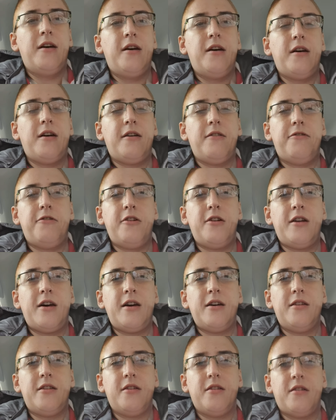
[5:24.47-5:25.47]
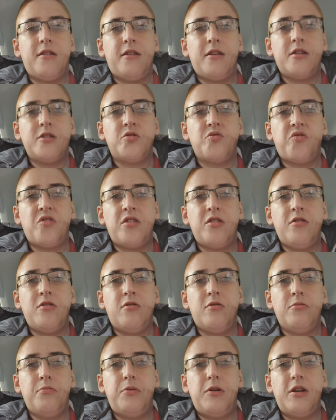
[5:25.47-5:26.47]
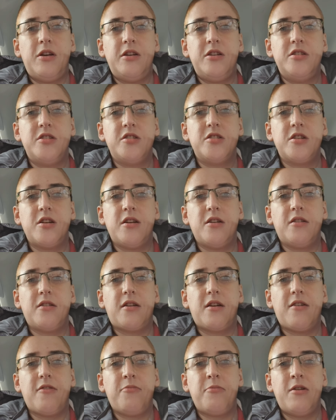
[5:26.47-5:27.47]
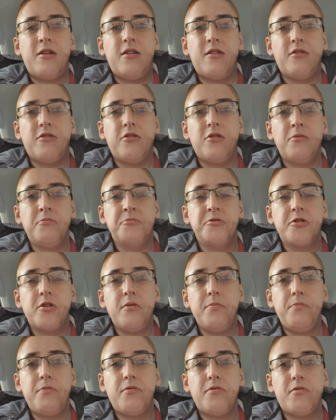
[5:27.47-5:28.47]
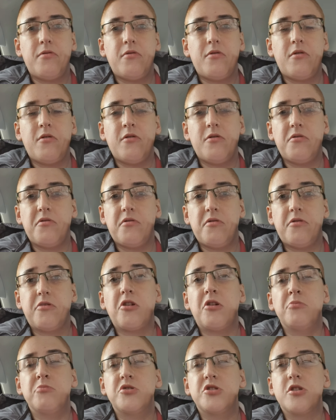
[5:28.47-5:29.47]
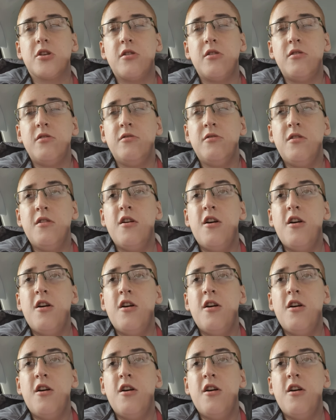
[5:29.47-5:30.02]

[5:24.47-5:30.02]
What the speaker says: If you like this video, please give me a thumbs up or thumbs down,